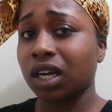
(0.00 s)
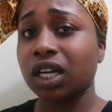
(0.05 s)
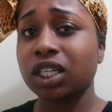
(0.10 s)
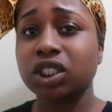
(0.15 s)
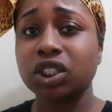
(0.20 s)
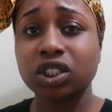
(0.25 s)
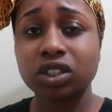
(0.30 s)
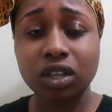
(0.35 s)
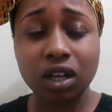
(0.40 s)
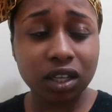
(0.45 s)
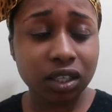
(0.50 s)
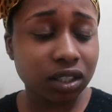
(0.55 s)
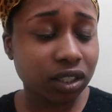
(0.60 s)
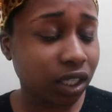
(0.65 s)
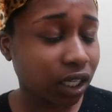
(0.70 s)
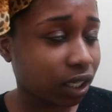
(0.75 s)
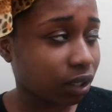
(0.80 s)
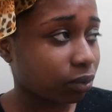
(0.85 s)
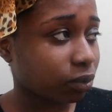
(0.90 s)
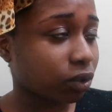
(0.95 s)
I just
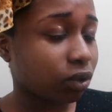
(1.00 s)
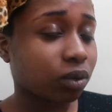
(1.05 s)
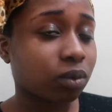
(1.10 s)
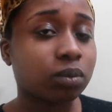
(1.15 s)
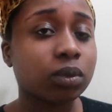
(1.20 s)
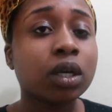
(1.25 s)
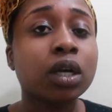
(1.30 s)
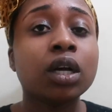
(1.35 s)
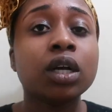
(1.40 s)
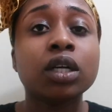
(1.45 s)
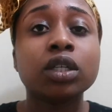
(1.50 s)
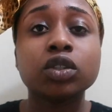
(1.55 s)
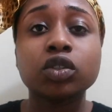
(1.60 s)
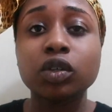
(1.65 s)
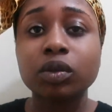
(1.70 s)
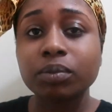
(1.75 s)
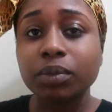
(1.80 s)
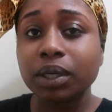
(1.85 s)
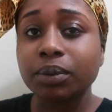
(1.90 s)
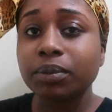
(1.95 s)
came home.
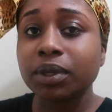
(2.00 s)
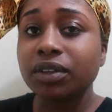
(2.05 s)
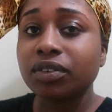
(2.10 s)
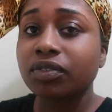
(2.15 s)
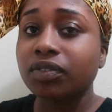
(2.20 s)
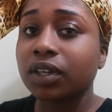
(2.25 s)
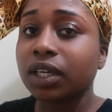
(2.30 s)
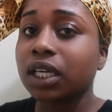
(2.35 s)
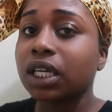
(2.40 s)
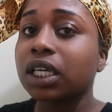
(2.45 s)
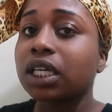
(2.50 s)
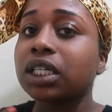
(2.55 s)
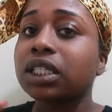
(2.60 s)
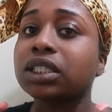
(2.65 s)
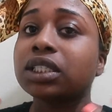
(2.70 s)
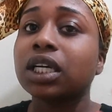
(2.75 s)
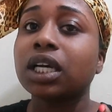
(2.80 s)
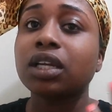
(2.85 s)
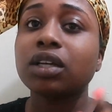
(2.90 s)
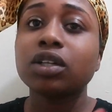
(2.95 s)
Don't mind my
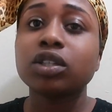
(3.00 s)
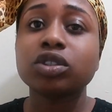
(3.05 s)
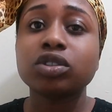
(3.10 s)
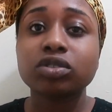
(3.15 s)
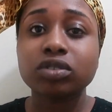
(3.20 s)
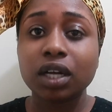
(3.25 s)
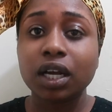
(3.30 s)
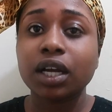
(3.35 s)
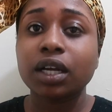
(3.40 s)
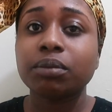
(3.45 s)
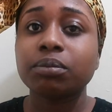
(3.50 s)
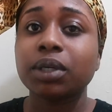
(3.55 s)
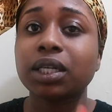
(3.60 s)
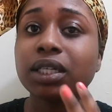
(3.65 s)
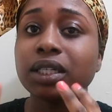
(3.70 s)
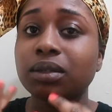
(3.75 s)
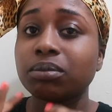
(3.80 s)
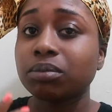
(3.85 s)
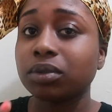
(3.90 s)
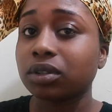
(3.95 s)
face, I look dry, my
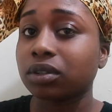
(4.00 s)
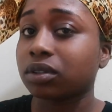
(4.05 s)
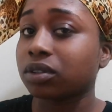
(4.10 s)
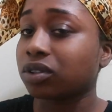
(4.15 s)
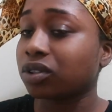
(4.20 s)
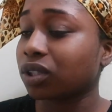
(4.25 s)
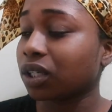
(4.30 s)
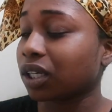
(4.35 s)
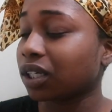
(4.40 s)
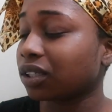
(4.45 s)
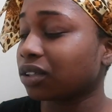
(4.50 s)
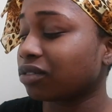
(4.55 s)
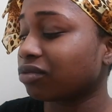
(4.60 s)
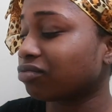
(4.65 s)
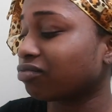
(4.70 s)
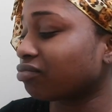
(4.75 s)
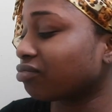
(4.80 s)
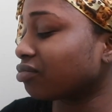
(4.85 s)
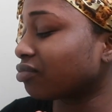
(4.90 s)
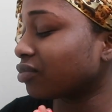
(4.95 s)
lip look
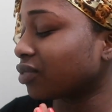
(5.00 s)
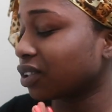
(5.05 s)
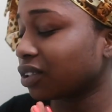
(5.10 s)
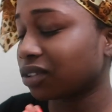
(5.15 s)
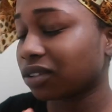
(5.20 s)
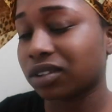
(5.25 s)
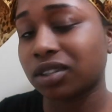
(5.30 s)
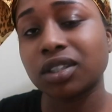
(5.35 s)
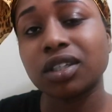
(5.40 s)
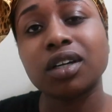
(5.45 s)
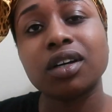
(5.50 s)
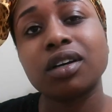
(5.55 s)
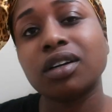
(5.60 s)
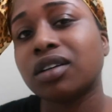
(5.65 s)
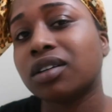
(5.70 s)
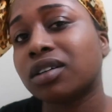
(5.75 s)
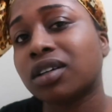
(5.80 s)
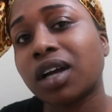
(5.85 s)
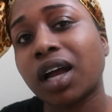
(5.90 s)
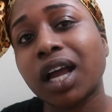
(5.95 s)
dry.
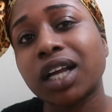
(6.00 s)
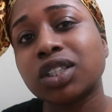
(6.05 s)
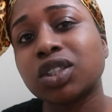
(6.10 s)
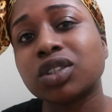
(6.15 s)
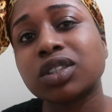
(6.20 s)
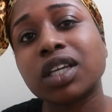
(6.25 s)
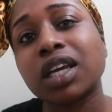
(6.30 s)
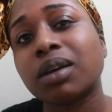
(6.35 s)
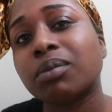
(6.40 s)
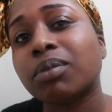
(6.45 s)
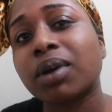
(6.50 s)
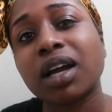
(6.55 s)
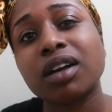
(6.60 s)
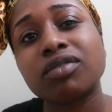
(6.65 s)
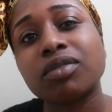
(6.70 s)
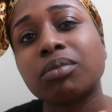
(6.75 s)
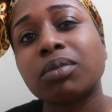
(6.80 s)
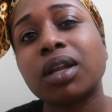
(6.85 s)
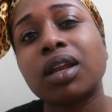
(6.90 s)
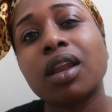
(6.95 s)
Y'all, I just came back
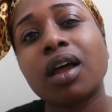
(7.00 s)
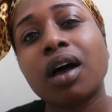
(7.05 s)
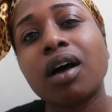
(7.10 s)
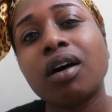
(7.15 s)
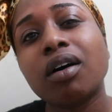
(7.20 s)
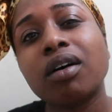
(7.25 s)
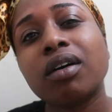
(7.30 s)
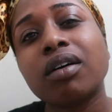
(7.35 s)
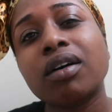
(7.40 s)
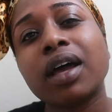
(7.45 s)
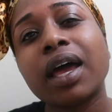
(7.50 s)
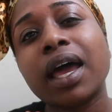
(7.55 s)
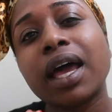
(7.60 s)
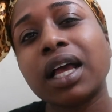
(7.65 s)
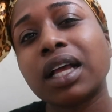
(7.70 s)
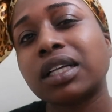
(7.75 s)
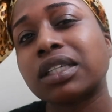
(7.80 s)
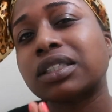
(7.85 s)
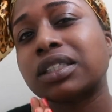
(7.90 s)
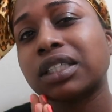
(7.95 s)
from a long
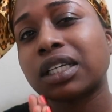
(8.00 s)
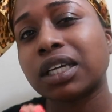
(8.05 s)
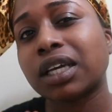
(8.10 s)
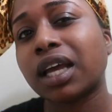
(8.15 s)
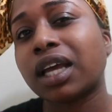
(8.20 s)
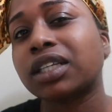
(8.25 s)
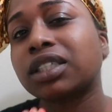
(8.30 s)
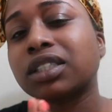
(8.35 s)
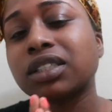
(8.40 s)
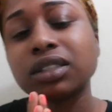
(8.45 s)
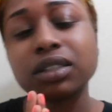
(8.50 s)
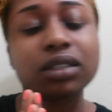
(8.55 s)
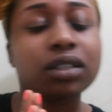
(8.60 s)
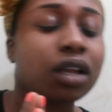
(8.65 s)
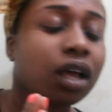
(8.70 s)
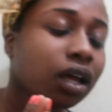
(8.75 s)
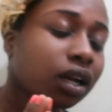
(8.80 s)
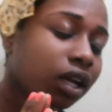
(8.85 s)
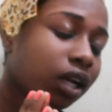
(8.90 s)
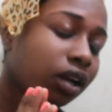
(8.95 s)
ass day. I did a
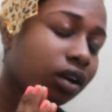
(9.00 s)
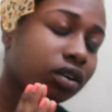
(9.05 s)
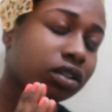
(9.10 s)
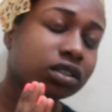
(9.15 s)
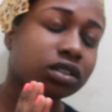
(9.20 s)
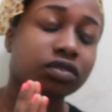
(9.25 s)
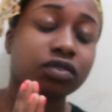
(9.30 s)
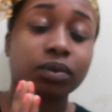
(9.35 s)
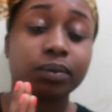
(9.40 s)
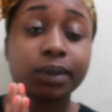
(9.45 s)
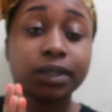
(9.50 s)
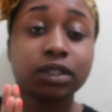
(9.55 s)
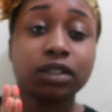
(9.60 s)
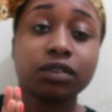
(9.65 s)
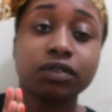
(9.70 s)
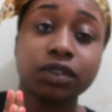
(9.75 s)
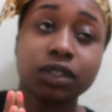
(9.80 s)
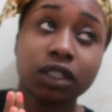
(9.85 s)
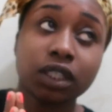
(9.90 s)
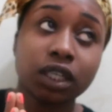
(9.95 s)
lot of errands for
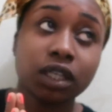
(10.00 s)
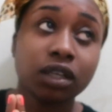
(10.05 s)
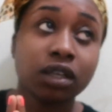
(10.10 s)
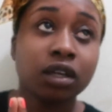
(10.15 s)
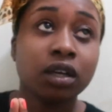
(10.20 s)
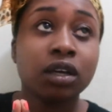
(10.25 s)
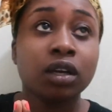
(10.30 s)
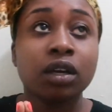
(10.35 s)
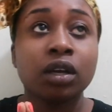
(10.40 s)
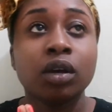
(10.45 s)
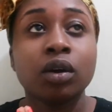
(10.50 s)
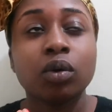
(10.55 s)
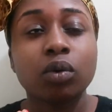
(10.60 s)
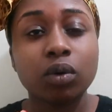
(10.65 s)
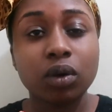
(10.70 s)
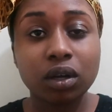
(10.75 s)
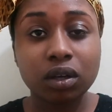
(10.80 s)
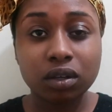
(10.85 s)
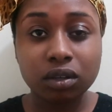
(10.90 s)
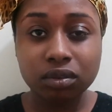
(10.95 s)
myself today.
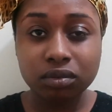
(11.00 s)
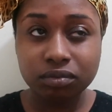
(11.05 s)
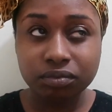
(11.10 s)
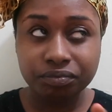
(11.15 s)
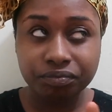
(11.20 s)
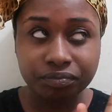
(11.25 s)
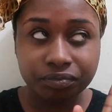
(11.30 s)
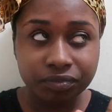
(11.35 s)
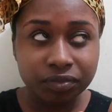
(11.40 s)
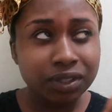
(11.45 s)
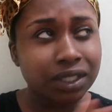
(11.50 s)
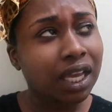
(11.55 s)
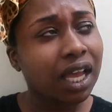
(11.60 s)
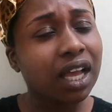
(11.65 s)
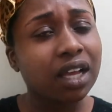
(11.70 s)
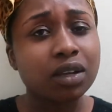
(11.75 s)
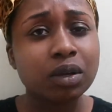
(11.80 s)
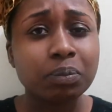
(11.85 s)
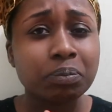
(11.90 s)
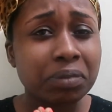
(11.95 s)
Well,
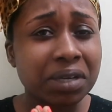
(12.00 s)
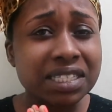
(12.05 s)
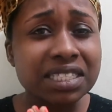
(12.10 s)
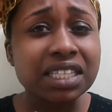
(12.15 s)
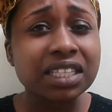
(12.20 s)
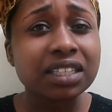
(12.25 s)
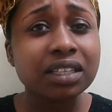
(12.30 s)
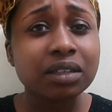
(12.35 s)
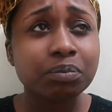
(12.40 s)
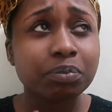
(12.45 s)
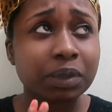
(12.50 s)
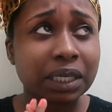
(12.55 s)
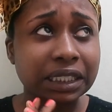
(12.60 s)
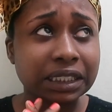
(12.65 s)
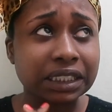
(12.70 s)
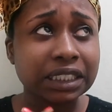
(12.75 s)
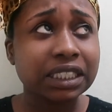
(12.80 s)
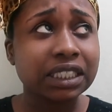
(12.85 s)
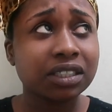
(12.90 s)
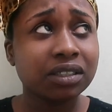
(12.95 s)
yeah,
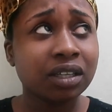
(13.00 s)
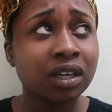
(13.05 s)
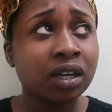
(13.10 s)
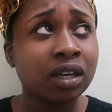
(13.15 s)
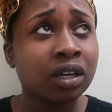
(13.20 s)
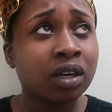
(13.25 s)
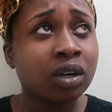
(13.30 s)
basically